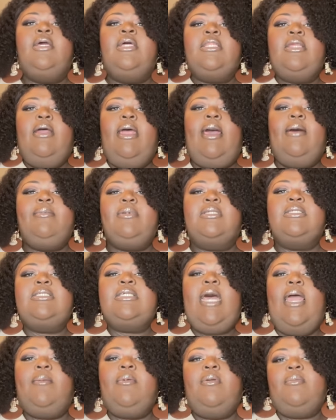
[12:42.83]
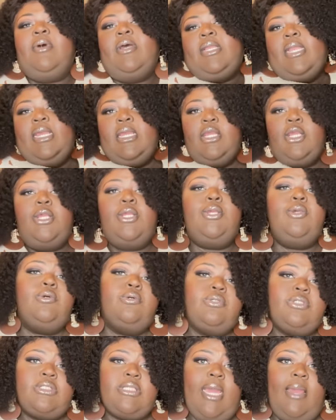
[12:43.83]
They're having a Cyber Monday,
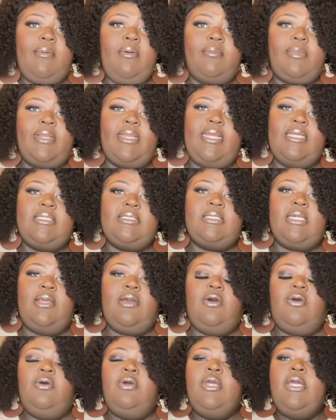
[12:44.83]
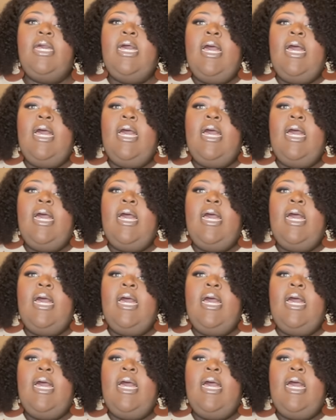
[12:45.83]
huge Cyber Monday sale.